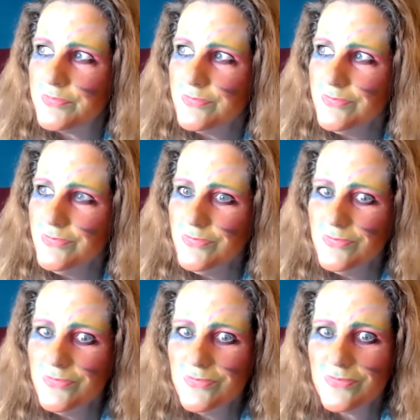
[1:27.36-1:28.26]

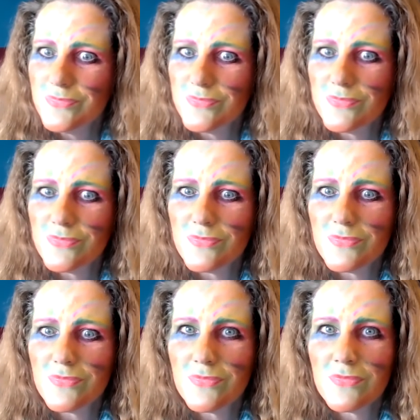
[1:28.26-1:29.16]

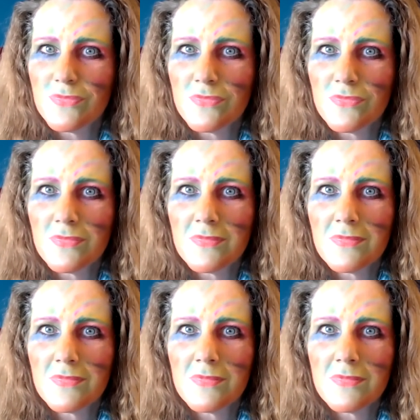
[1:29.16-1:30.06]

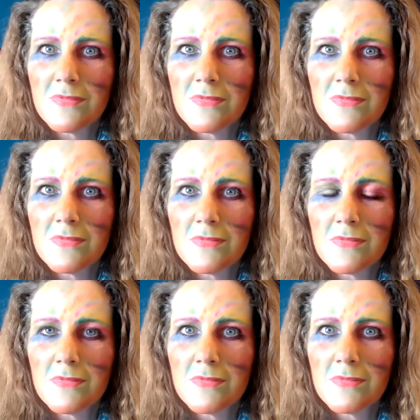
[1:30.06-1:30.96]

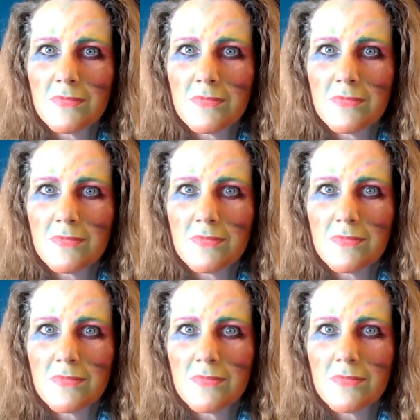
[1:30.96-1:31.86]
[no speech]